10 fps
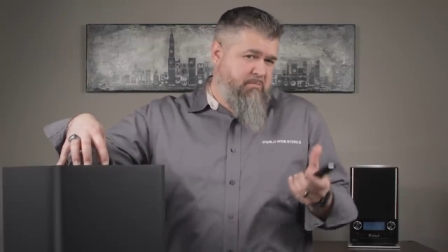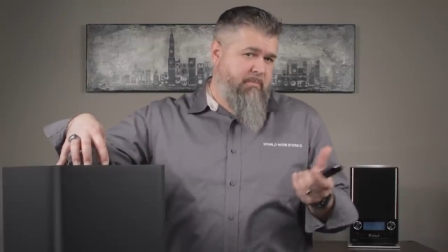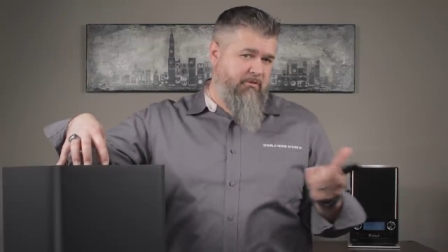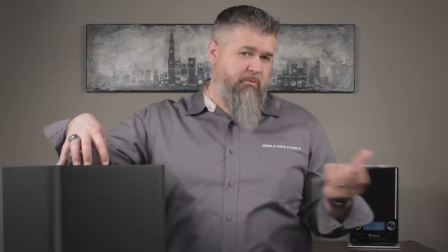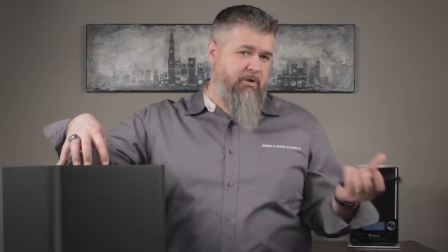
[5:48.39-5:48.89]
I
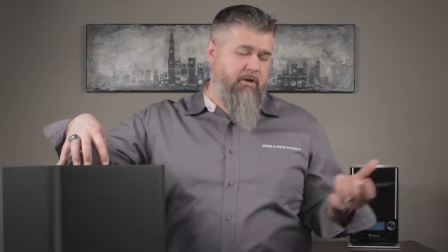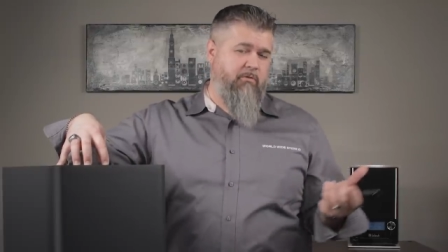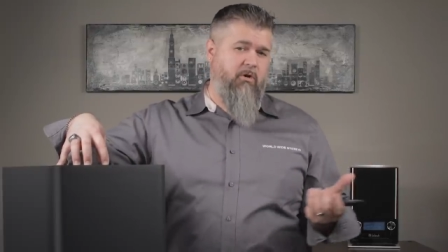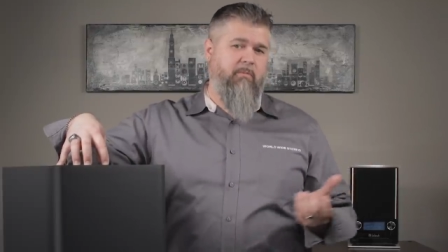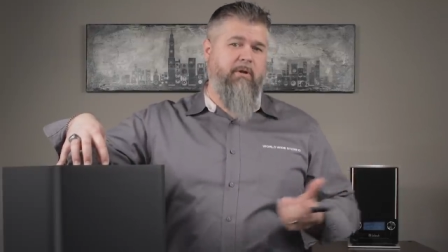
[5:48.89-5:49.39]
mean, it's a pretty good
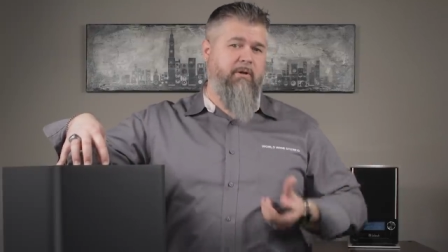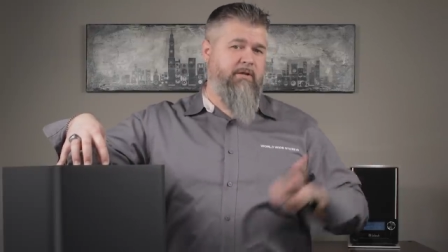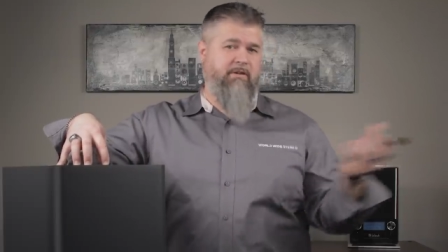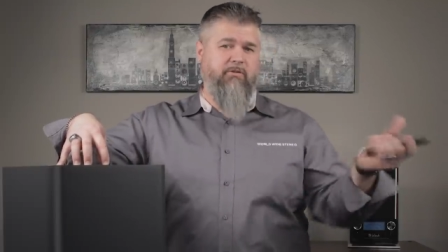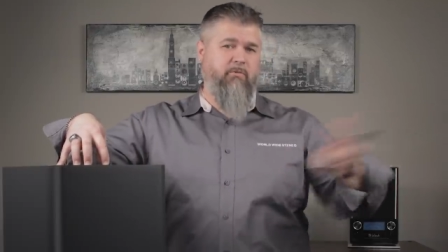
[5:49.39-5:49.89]
room, you know,
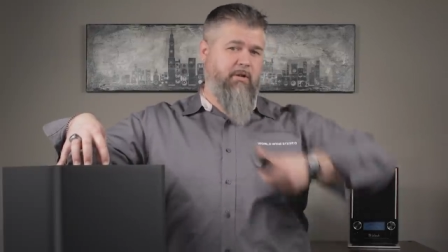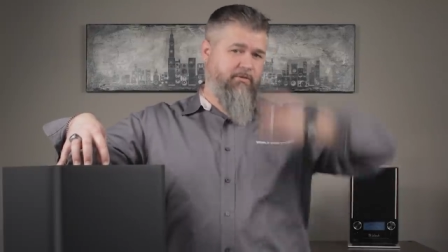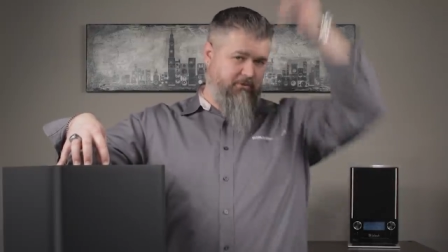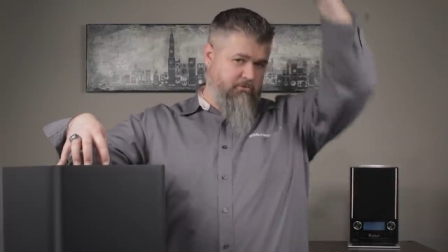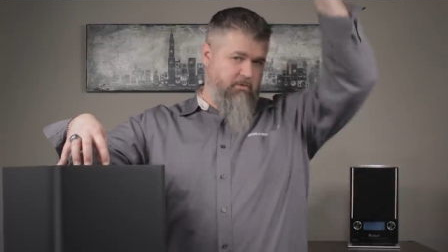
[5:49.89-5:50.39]
18,
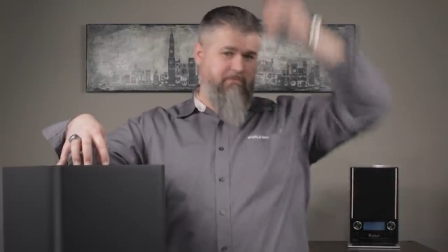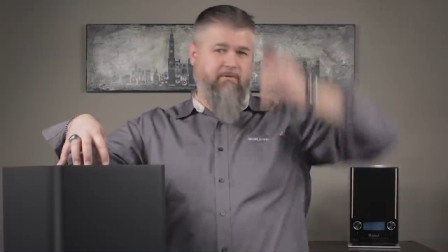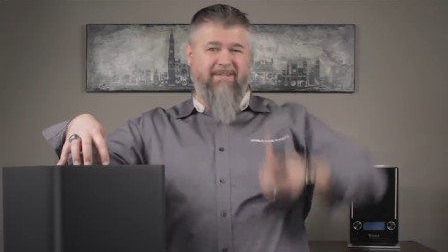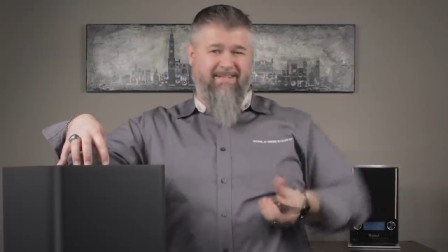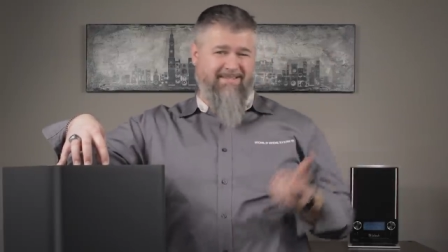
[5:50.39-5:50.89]
22, 12
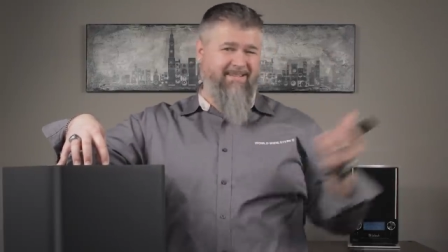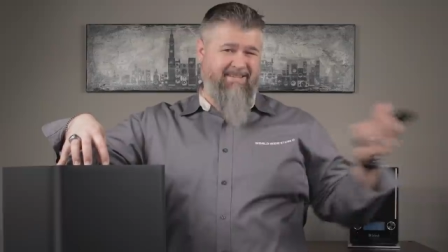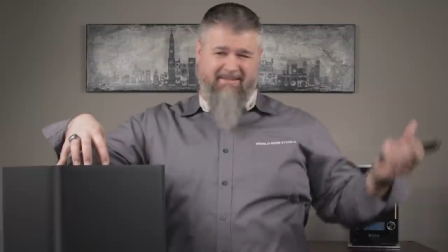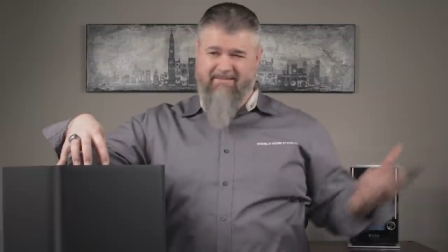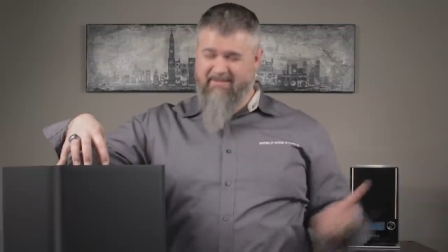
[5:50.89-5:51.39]
foot, that,
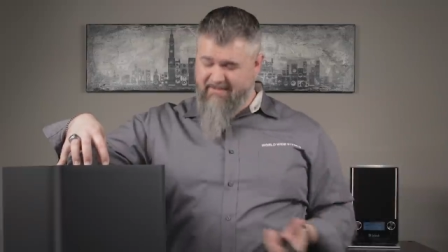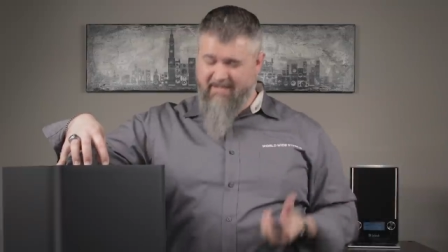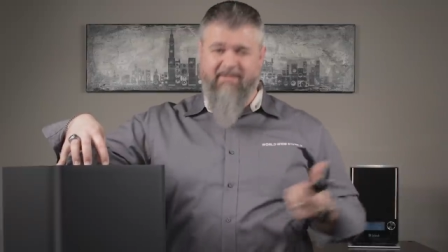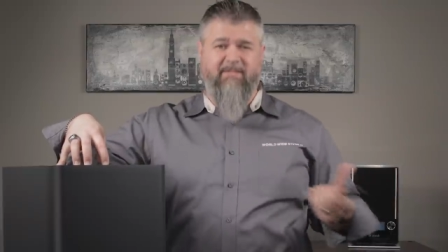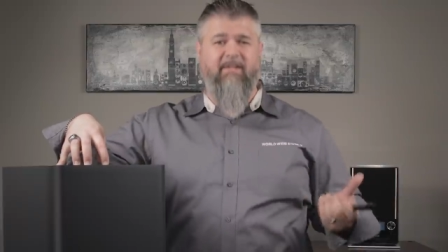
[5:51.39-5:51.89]
that's a
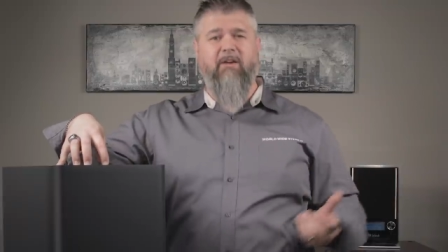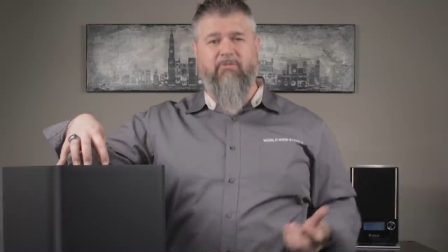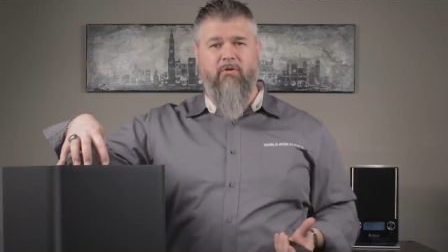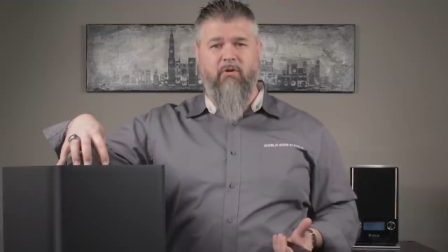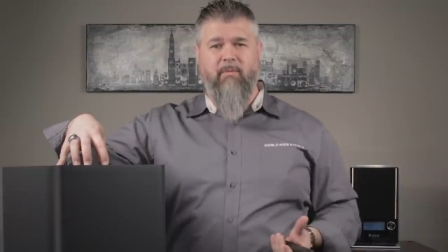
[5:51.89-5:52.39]
decent
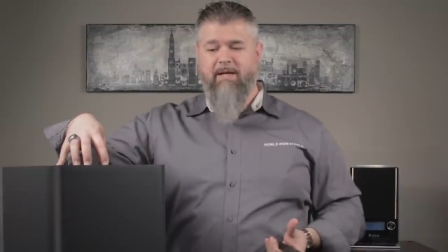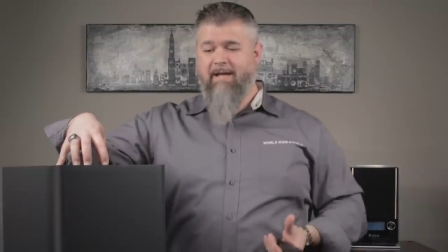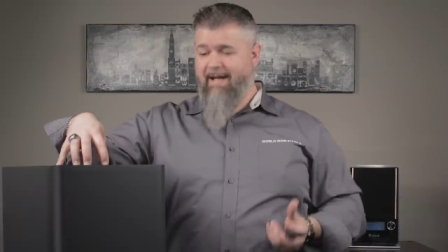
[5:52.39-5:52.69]
sized room.